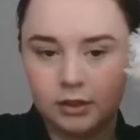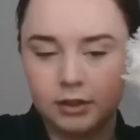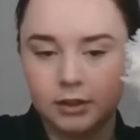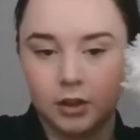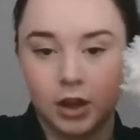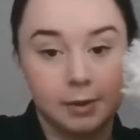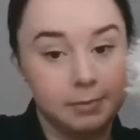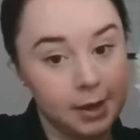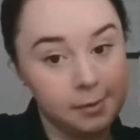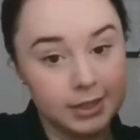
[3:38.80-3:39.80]
You gotta be
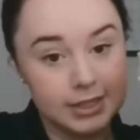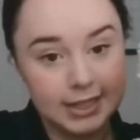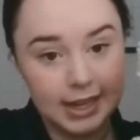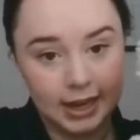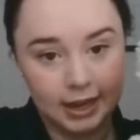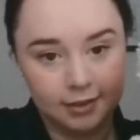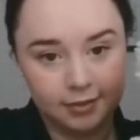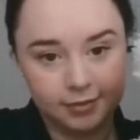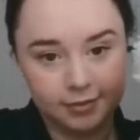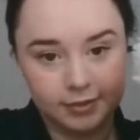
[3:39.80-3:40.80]
able to see.
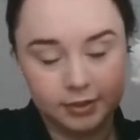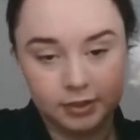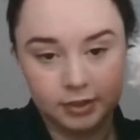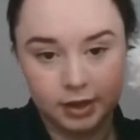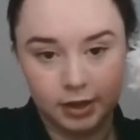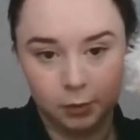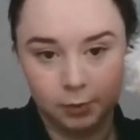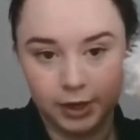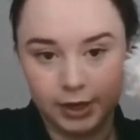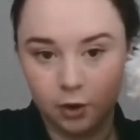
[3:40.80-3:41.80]
And you
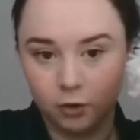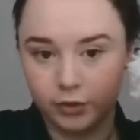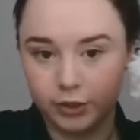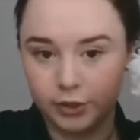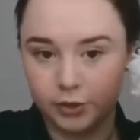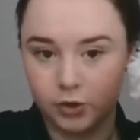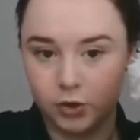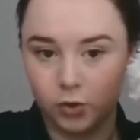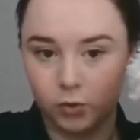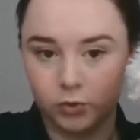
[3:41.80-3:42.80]
put it over your
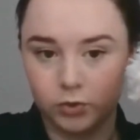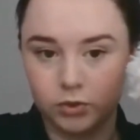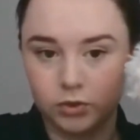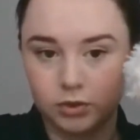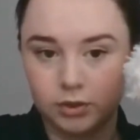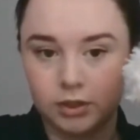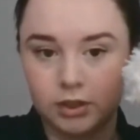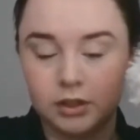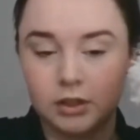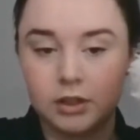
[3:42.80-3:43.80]
nose.
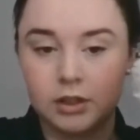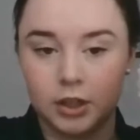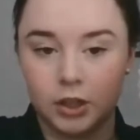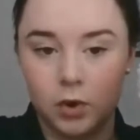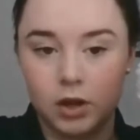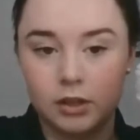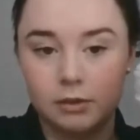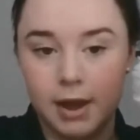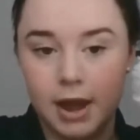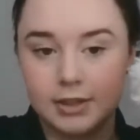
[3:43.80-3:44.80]
You want your
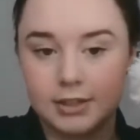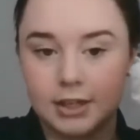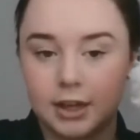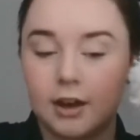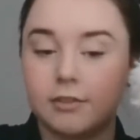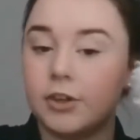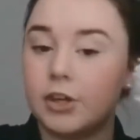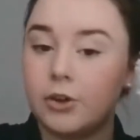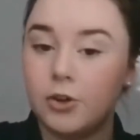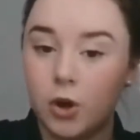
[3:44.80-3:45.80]
mask to cover your
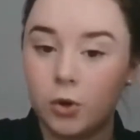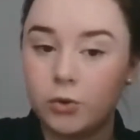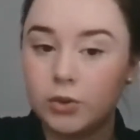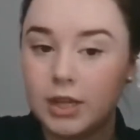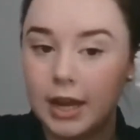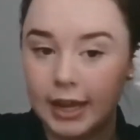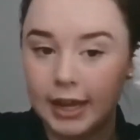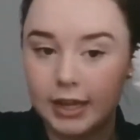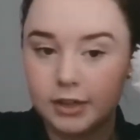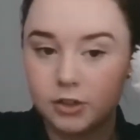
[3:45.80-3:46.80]
nose
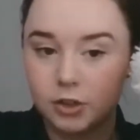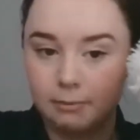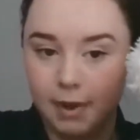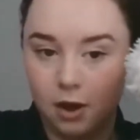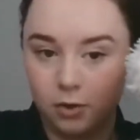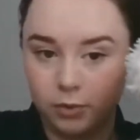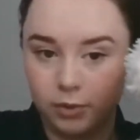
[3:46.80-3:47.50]
and your mouth